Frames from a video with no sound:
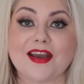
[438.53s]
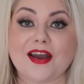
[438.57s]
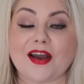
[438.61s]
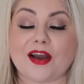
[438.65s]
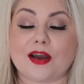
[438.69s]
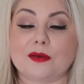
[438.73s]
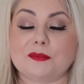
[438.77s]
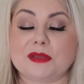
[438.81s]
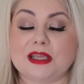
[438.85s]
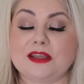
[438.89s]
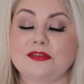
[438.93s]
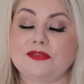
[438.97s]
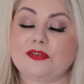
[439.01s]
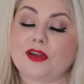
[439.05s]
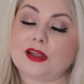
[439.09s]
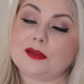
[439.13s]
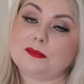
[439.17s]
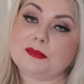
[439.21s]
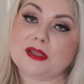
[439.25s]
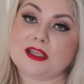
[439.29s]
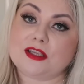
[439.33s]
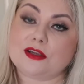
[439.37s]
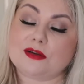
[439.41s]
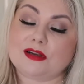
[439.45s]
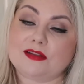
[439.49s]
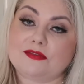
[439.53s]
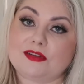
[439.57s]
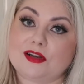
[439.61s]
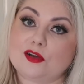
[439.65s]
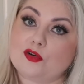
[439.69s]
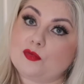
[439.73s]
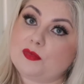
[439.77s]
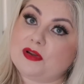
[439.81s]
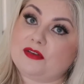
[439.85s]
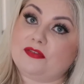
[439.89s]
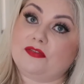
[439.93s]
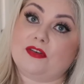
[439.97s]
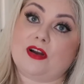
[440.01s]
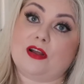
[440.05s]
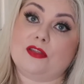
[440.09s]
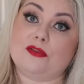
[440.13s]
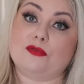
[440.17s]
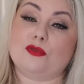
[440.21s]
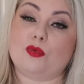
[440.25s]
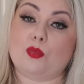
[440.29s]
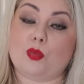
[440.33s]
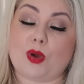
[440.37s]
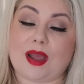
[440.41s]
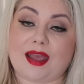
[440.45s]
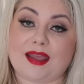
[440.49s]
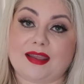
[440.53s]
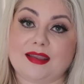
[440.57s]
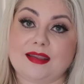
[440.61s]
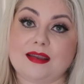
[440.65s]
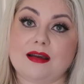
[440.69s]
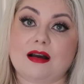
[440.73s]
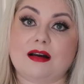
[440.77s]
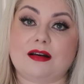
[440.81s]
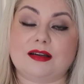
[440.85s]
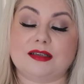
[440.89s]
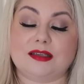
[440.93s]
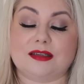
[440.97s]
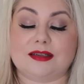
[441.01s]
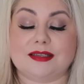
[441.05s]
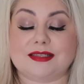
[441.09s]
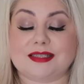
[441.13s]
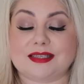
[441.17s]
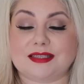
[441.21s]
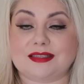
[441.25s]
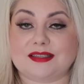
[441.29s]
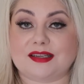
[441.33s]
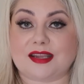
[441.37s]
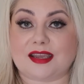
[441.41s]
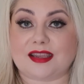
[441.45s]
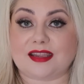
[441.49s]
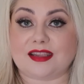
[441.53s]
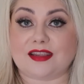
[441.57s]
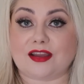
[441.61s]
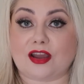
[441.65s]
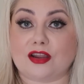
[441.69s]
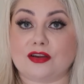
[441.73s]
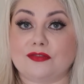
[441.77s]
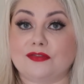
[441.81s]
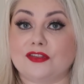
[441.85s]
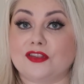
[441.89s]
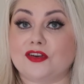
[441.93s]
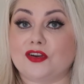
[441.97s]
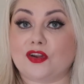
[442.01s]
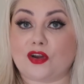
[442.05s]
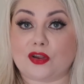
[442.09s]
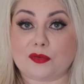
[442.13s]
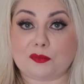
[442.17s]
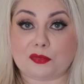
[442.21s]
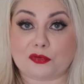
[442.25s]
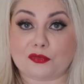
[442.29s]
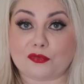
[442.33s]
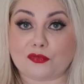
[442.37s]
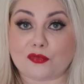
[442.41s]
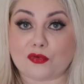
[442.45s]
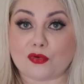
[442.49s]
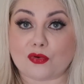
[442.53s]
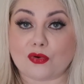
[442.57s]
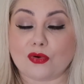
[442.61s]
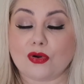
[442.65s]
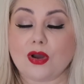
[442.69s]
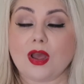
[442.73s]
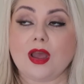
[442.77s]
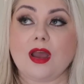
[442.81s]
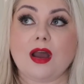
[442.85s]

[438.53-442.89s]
If like me you live a little bit further away, I like to stay over the night before.